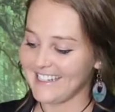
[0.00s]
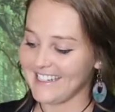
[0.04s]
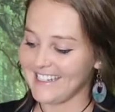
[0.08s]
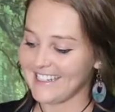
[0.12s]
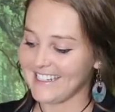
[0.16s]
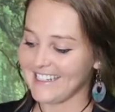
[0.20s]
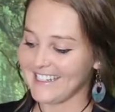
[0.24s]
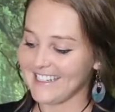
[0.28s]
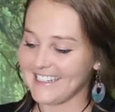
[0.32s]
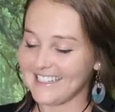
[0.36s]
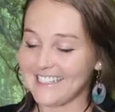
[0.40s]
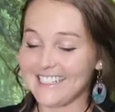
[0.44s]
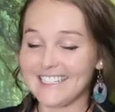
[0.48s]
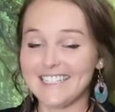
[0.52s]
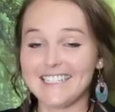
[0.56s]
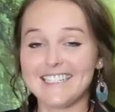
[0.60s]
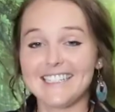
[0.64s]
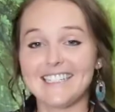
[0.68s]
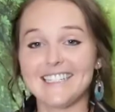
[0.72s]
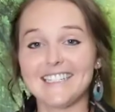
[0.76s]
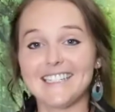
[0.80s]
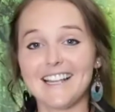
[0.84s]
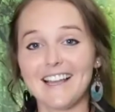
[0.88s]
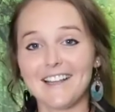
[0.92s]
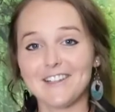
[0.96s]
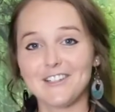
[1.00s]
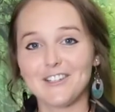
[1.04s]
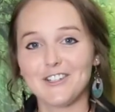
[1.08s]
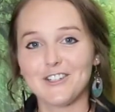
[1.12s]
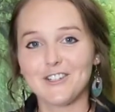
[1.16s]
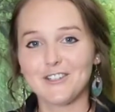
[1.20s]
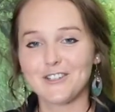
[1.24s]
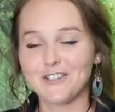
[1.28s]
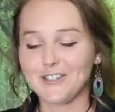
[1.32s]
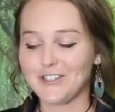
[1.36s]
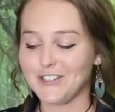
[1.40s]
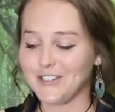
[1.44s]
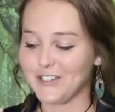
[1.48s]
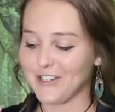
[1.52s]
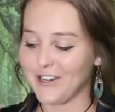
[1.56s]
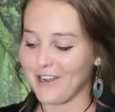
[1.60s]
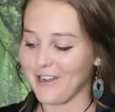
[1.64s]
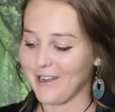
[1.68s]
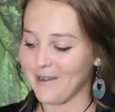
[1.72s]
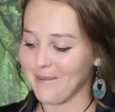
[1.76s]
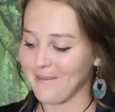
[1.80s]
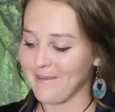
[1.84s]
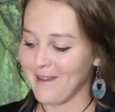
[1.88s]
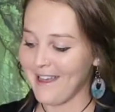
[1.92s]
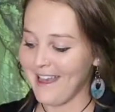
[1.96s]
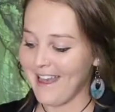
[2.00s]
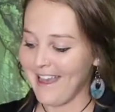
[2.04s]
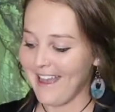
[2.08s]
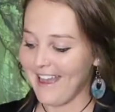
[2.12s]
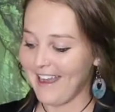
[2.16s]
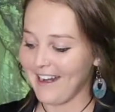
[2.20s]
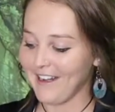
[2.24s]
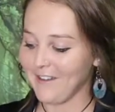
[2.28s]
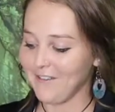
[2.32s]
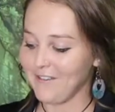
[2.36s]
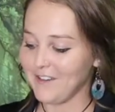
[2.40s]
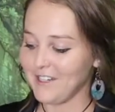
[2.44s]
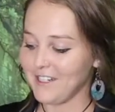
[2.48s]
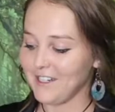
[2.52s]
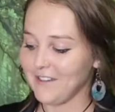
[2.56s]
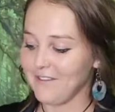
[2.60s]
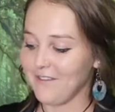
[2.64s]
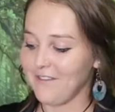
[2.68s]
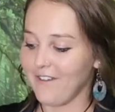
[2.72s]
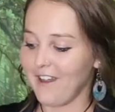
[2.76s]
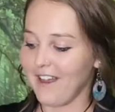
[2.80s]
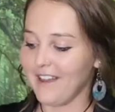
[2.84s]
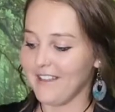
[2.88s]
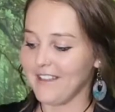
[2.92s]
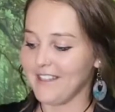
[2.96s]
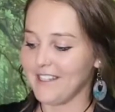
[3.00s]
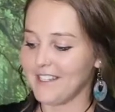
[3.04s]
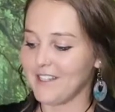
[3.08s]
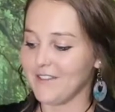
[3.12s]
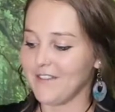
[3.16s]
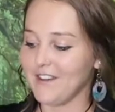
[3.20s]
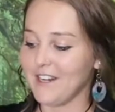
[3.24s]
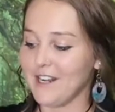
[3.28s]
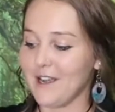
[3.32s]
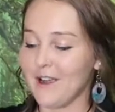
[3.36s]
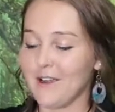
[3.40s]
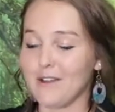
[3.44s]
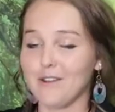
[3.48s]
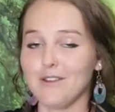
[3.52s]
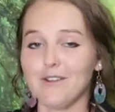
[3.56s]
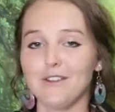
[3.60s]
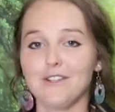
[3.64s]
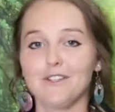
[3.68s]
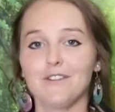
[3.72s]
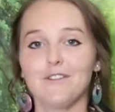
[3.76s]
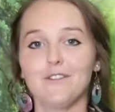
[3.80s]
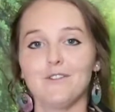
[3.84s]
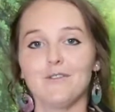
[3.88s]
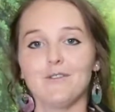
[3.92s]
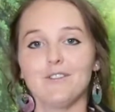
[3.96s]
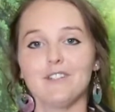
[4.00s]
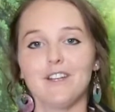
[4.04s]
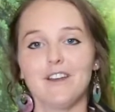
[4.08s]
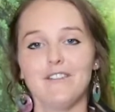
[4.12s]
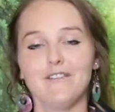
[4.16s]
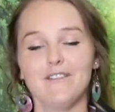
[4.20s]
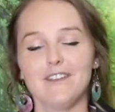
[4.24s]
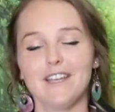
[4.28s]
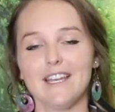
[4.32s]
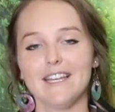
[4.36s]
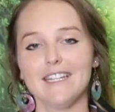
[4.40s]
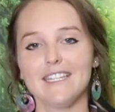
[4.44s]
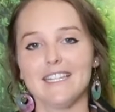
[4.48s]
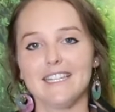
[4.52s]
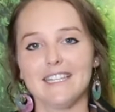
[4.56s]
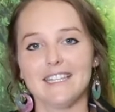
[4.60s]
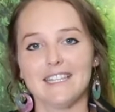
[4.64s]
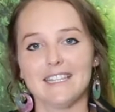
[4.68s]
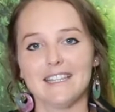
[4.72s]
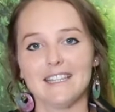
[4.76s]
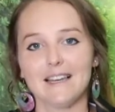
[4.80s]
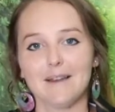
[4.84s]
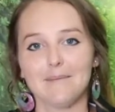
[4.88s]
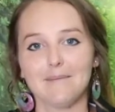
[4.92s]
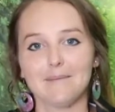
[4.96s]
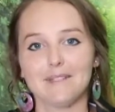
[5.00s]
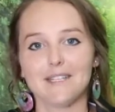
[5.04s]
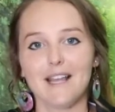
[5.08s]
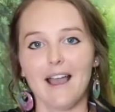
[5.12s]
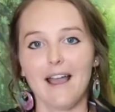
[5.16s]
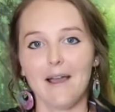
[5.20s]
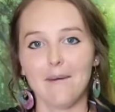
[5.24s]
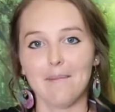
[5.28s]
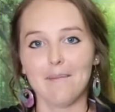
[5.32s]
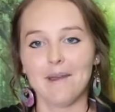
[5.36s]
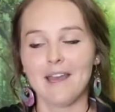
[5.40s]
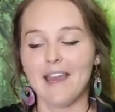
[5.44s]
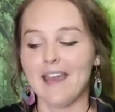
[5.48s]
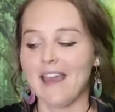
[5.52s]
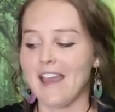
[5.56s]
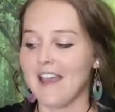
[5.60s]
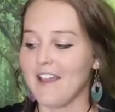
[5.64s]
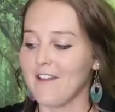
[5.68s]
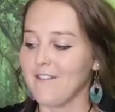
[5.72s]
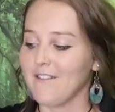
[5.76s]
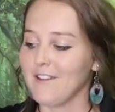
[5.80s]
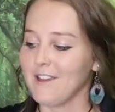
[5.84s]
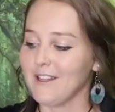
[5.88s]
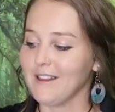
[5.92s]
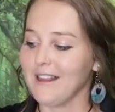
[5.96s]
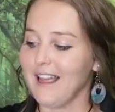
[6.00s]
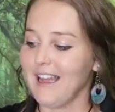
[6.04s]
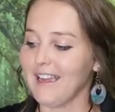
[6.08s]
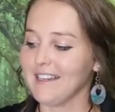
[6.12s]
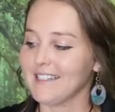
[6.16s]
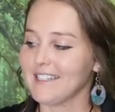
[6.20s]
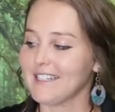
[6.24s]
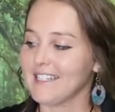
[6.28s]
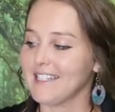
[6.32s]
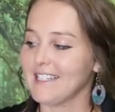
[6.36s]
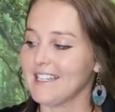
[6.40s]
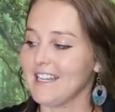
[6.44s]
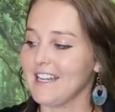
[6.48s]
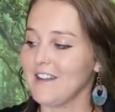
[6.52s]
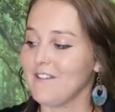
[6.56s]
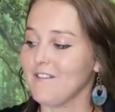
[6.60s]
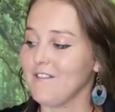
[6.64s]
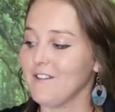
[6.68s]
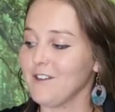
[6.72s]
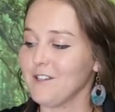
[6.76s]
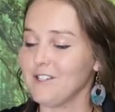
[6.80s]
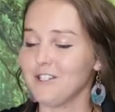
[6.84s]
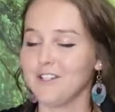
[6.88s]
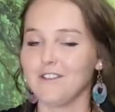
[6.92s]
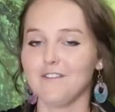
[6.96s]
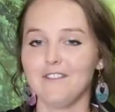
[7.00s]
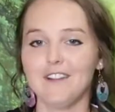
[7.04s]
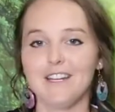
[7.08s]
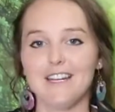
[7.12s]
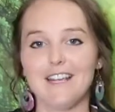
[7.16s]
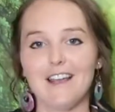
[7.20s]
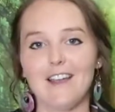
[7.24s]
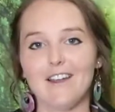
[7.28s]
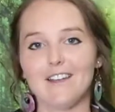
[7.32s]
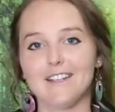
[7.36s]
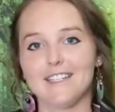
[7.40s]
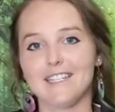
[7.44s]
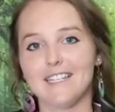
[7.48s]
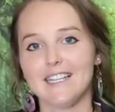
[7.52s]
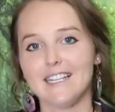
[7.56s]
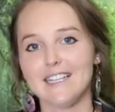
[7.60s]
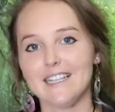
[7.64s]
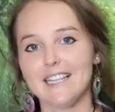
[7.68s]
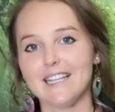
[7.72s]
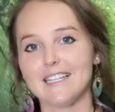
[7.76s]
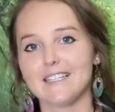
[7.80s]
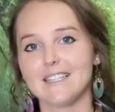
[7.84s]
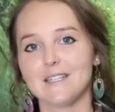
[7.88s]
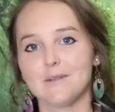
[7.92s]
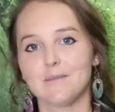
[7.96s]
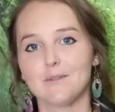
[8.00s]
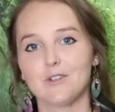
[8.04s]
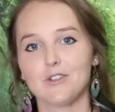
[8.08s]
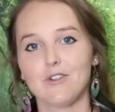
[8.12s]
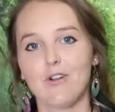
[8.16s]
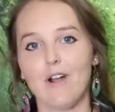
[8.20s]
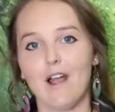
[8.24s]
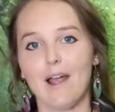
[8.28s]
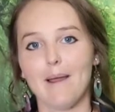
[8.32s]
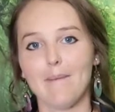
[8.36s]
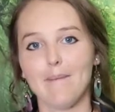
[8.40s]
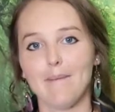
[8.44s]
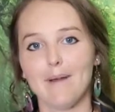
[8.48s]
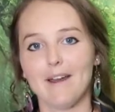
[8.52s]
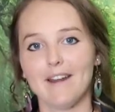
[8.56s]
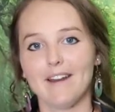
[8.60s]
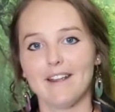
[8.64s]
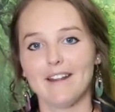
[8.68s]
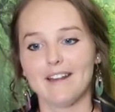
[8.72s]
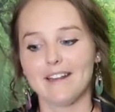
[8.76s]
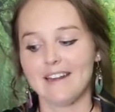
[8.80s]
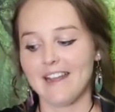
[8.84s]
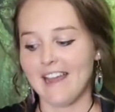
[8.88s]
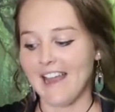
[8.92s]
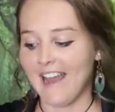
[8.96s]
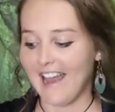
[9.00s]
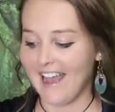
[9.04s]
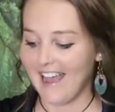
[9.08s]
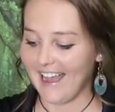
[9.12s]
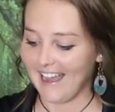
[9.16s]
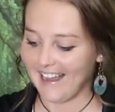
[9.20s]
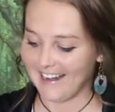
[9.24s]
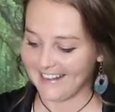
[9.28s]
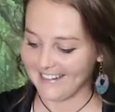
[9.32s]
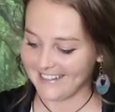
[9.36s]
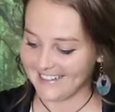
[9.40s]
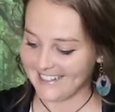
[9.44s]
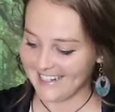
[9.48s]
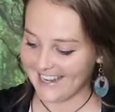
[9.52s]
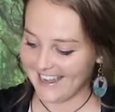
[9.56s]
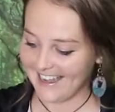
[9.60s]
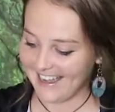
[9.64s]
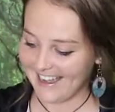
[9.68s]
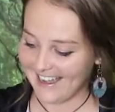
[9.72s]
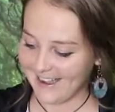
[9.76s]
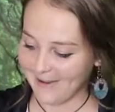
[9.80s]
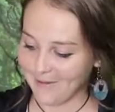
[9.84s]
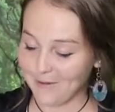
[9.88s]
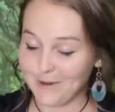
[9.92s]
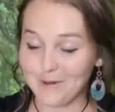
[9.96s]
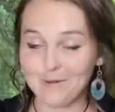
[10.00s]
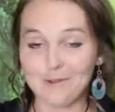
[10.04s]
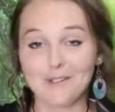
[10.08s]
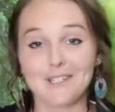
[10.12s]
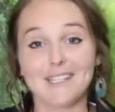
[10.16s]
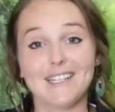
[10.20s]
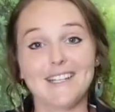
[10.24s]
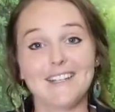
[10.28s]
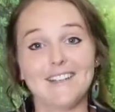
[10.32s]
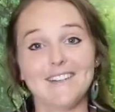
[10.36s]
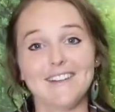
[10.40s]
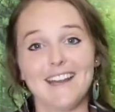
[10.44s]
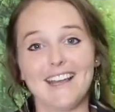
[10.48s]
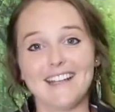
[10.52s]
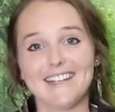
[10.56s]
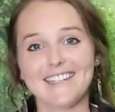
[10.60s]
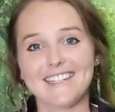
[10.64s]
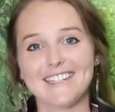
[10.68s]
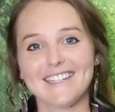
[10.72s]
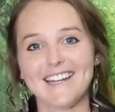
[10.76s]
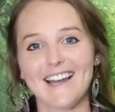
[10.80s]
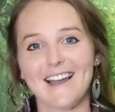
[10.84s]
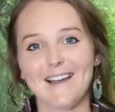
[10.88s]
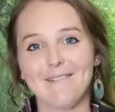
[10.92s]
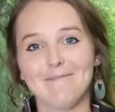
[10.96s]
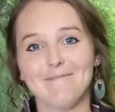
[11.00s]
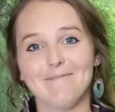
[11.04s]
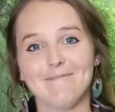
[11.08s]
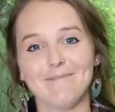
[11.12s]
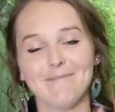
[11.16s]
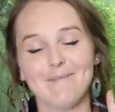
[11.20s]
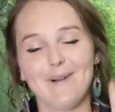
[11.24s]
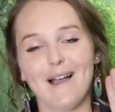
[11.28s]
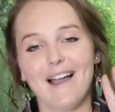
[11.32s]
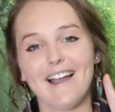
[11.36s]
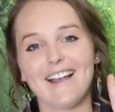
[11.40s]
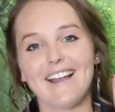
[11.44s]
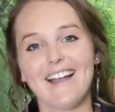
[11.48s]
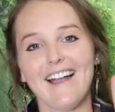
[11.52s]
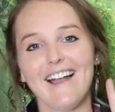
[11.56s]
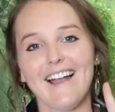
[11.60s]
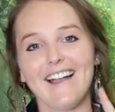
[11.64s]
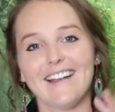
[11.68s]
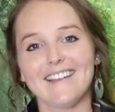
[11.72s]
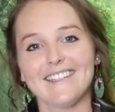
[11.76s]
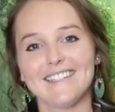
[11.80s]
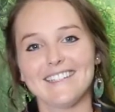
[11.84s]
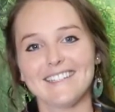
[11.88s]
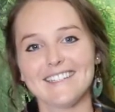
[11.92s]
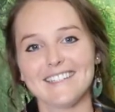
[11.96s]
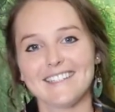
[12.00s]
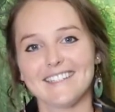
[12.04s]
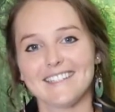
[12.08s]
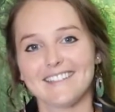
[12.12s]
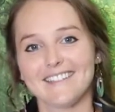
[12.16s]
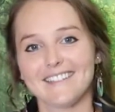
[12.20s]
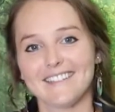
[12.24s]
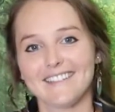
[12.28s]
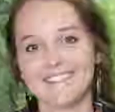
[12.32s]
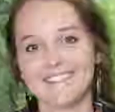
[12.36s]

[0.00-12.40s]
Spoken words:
Diglett did such a good job. And if you did find this video useful, don't forget to hit the thumbs up. If you'd like to see future videos, hit that subscribe button, and we will see you next time. Bye guys.